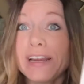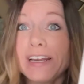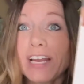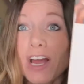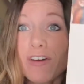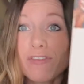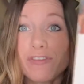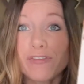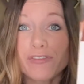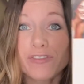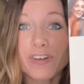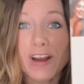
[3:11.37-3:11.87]
a
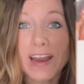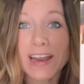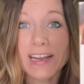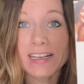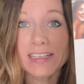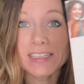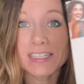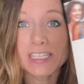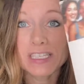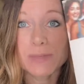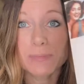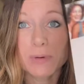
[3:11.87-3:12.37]

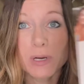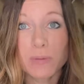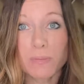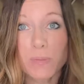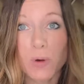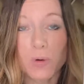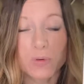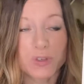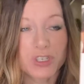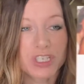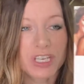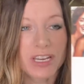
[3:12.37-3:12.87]
friend
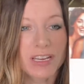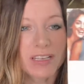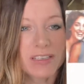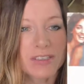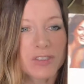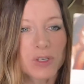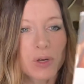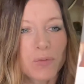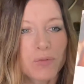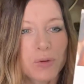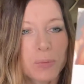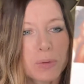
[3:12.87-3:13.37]
promotion.
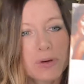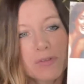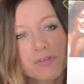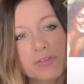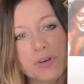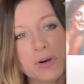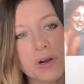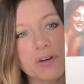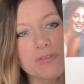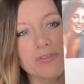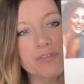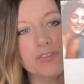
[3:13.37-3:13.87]
So if you
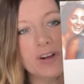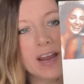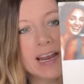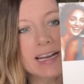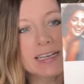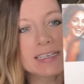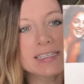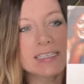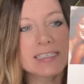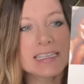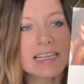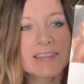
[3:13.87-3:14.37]
refer a
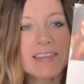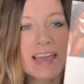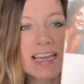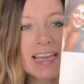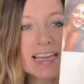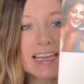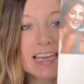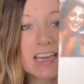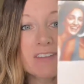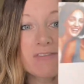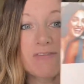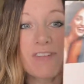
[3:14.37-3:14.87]
friend, they
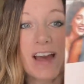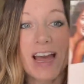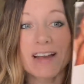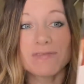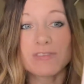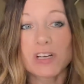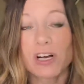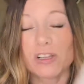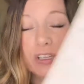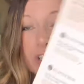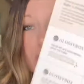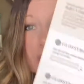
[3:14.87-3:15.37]
can get
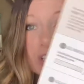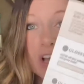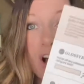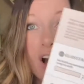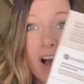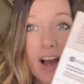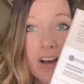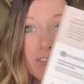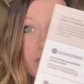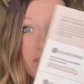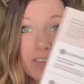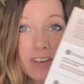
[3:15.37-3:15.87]
$5
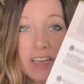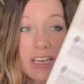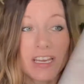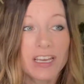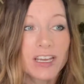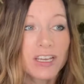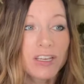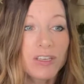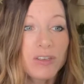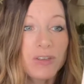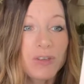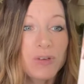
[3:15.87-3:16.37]
off
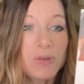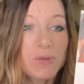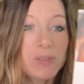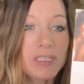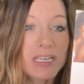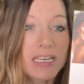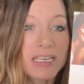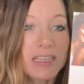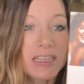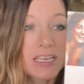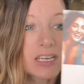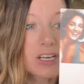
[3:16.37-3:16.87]

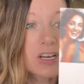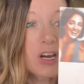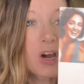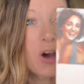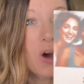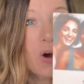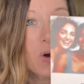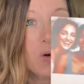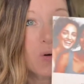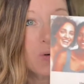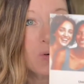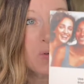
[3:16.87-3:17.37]
using the
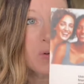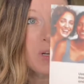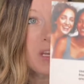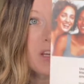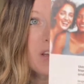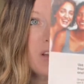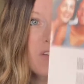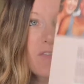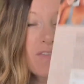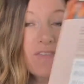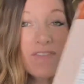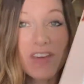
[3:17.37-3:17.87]
code.
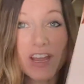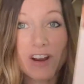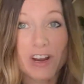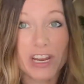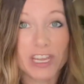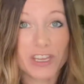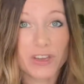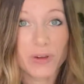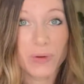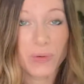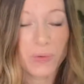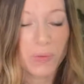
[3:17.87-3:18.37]
Very
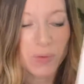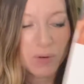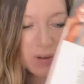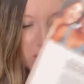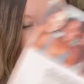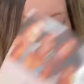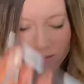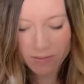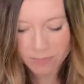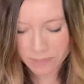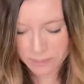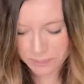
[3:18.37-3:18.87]

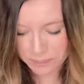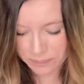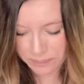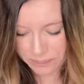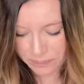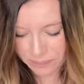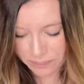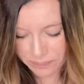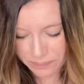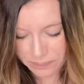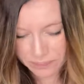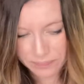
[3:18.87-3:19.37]
cool.
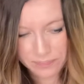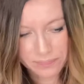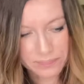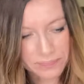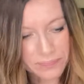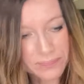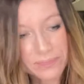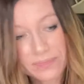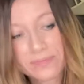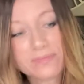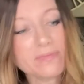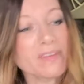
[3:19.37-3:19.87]

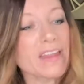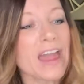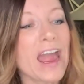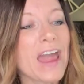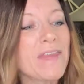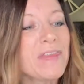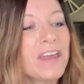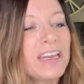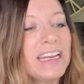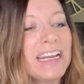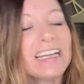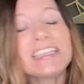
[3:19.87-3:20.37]

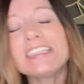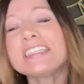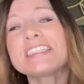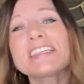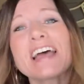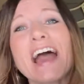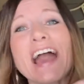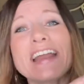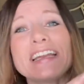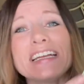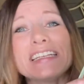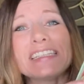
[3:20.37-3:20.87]
And then
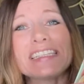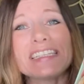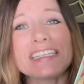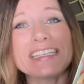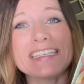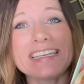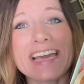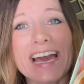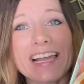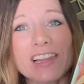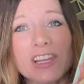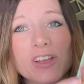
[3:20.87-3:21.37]
inside it's
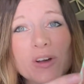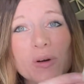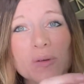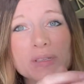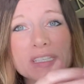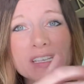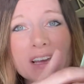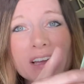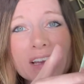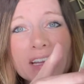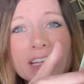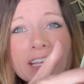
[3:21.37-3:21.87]
yellow.
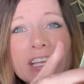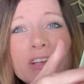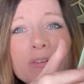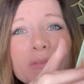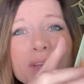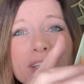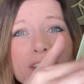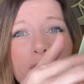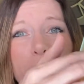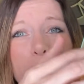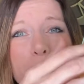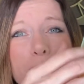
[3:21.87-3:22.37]
It's got a cute
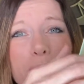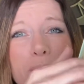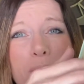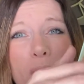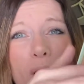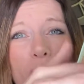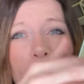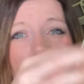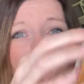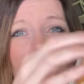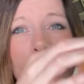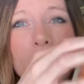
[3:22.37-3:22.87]
little
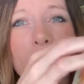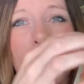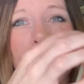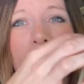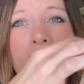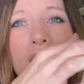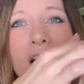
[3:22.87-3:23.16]
bow